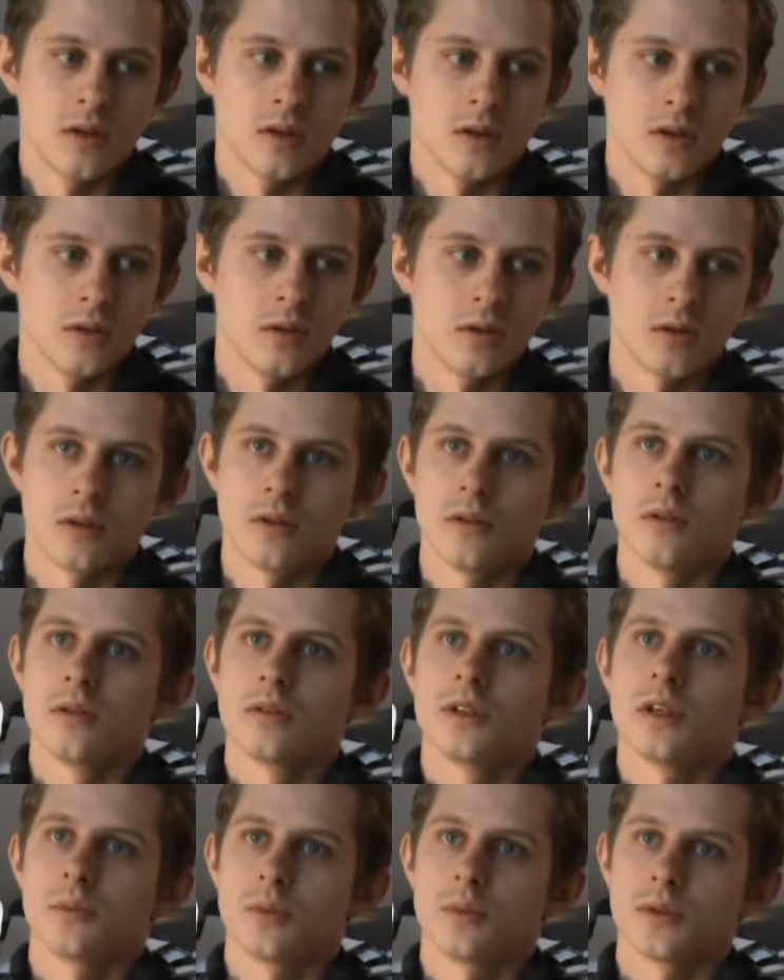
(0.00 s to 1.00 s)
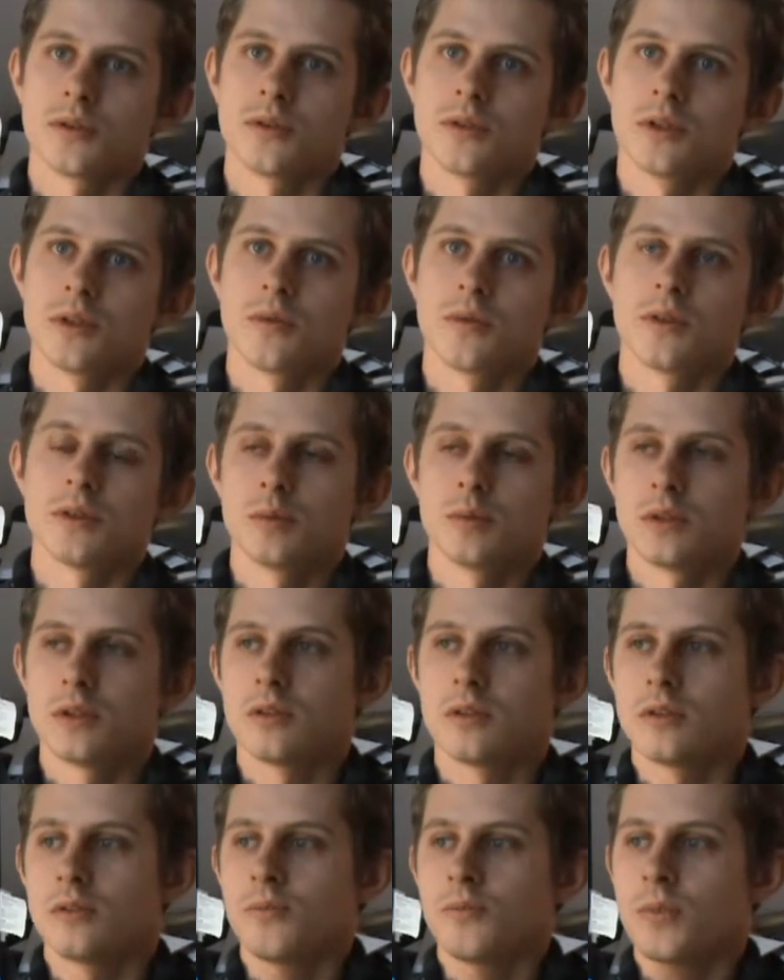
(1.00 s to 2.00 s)
local temperature increase,
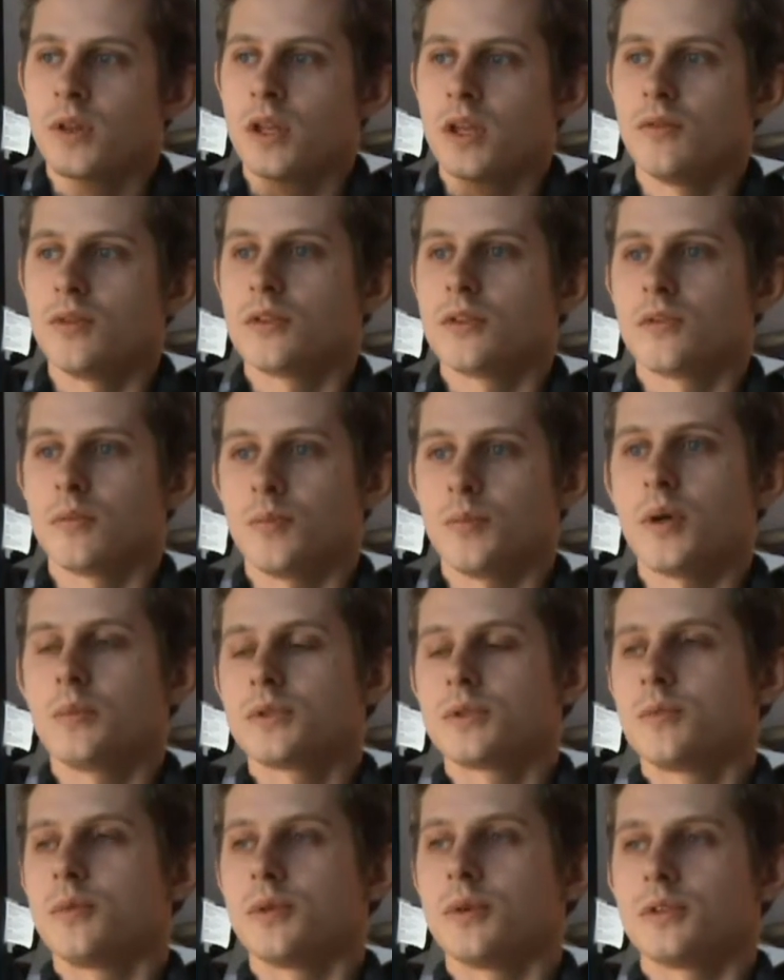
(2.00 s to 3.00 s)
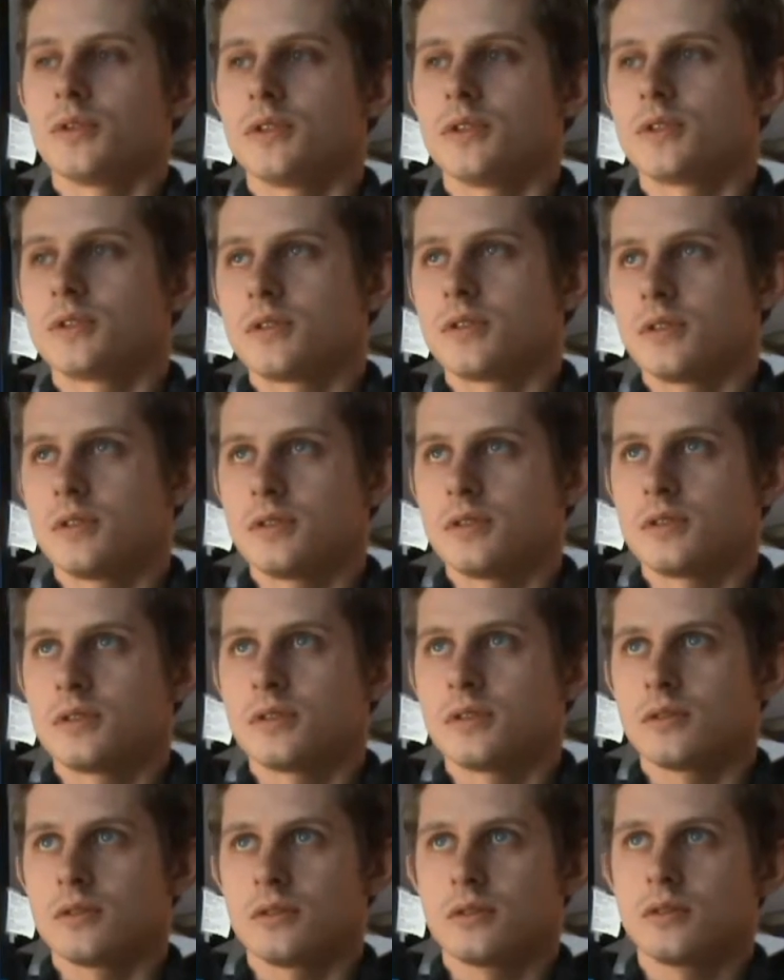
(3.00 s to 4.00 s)
but even if your pump spot
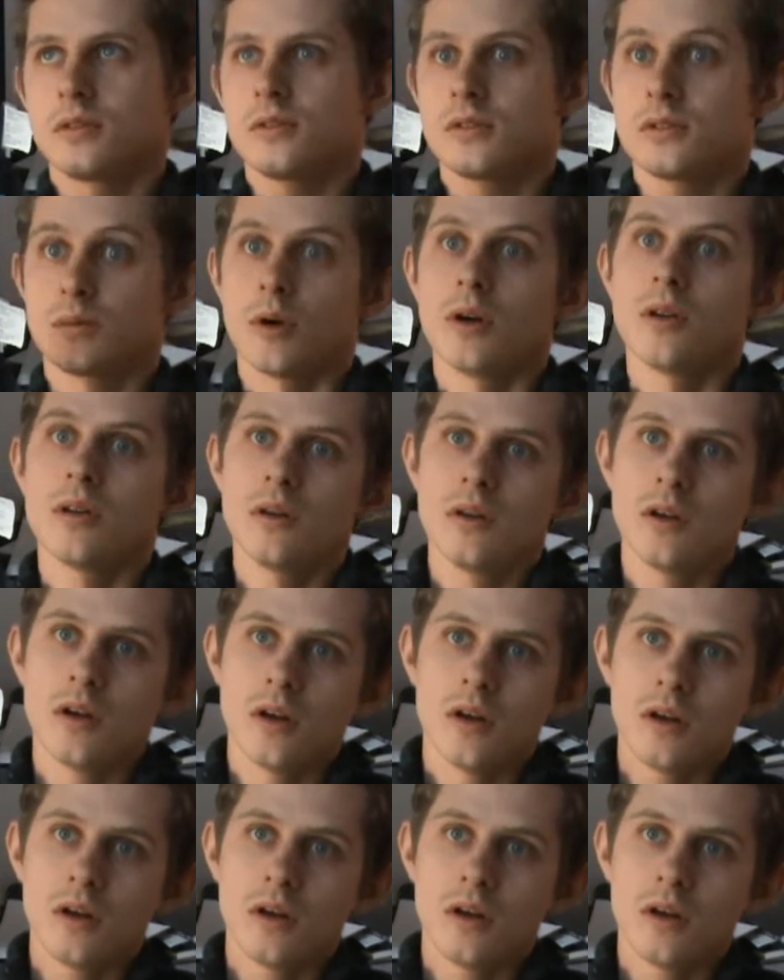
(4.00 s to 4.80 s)
is small,